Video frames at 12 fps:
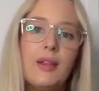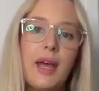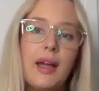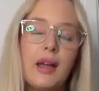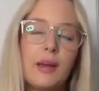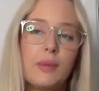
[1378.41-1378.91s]

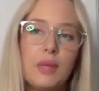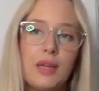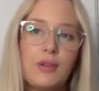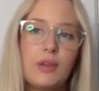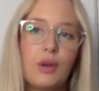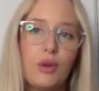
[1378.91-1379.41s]
Like, I believe
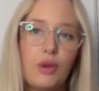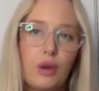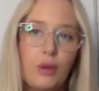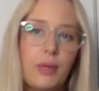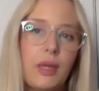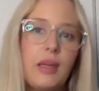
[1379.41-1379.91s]
in the whole
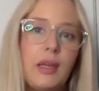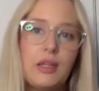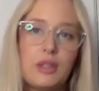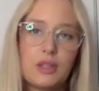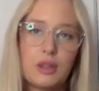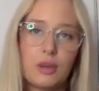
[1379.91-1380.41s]
compounding
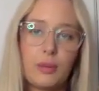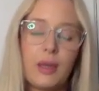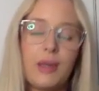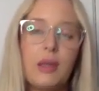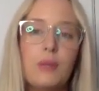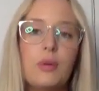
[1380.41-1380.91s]
interest,
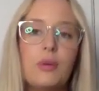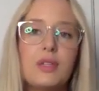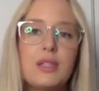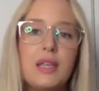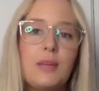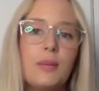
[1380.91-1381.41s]
compounding your profits
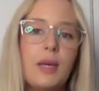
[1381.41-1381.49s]
thing.